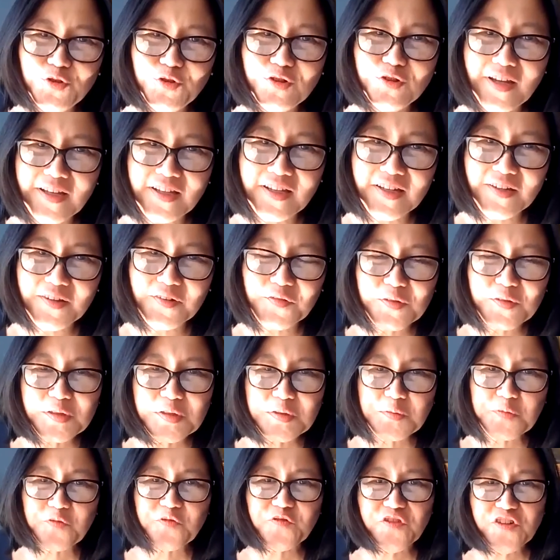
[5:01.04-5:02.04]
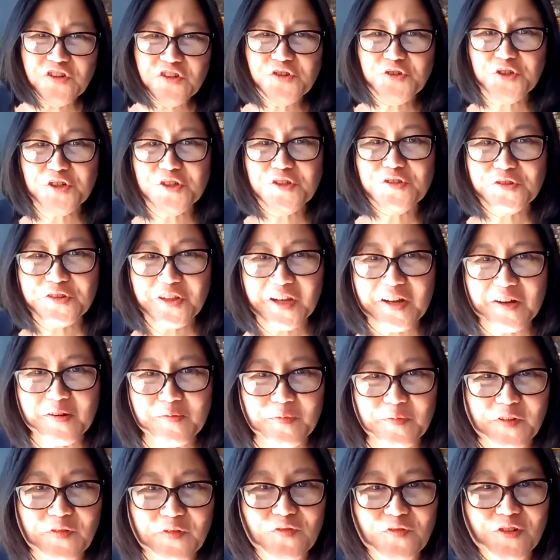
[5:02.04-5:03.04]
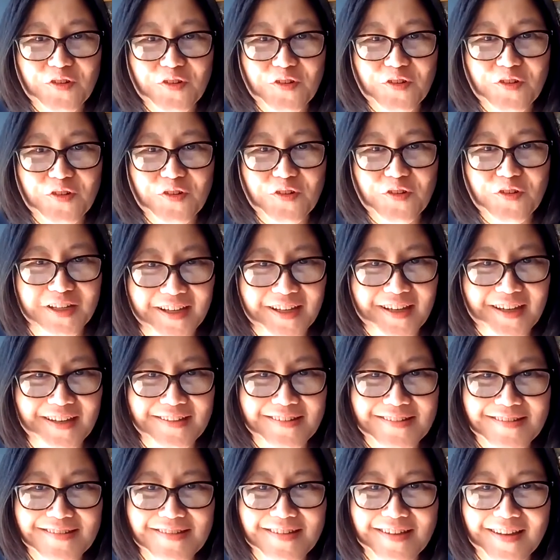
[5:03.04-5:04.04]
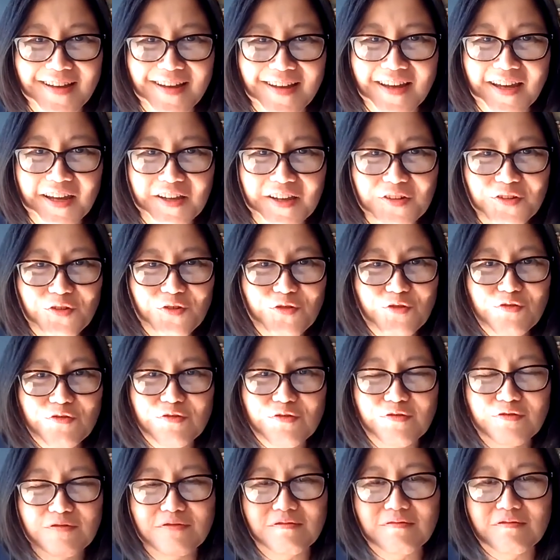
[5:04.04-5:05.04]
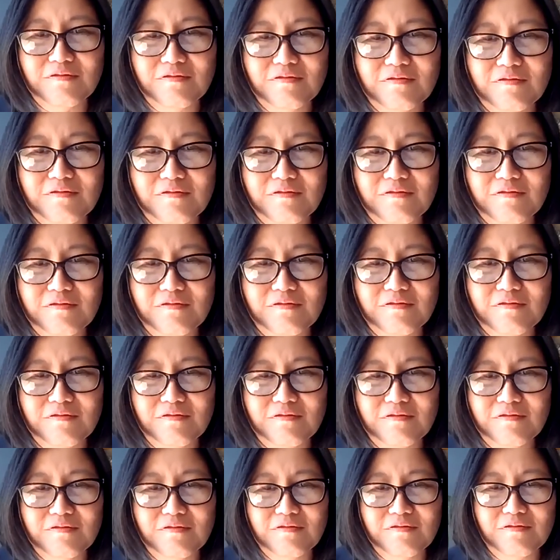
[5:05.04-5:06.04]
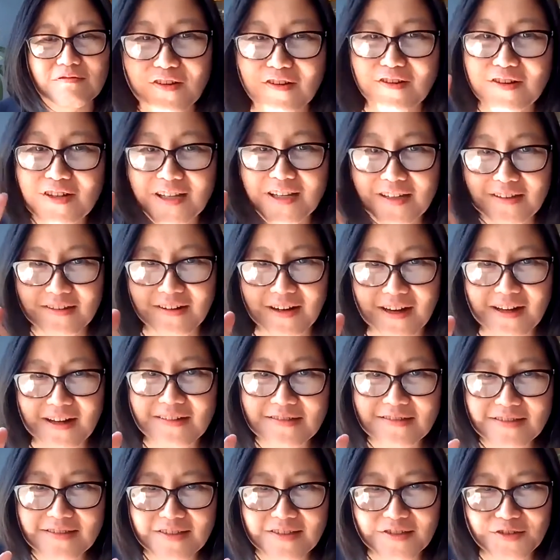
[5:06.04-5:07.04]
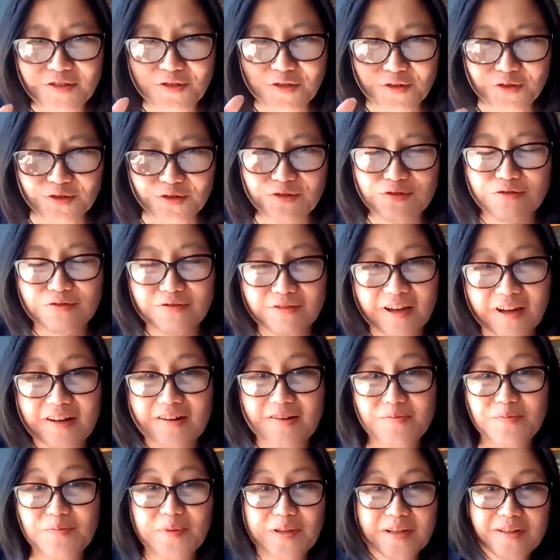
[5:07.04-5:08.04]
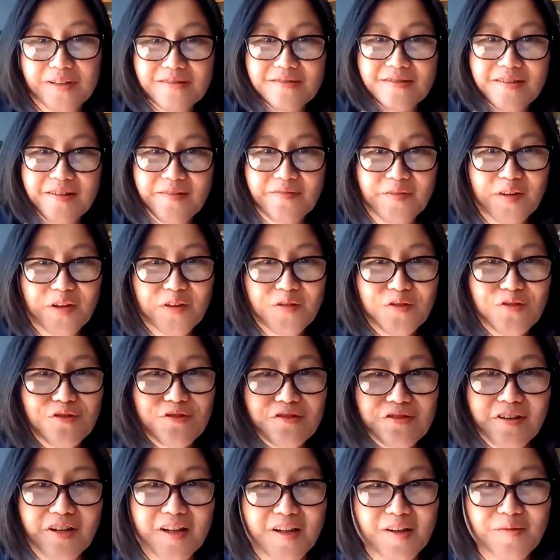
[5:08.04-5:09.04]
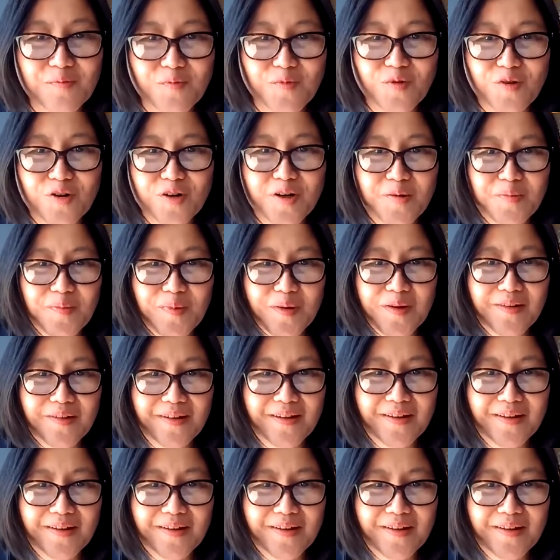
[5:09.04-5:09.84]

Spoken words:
a vision therapy for the kids, and you do, not only glasses, you do therapy itself. Can you tell more about it?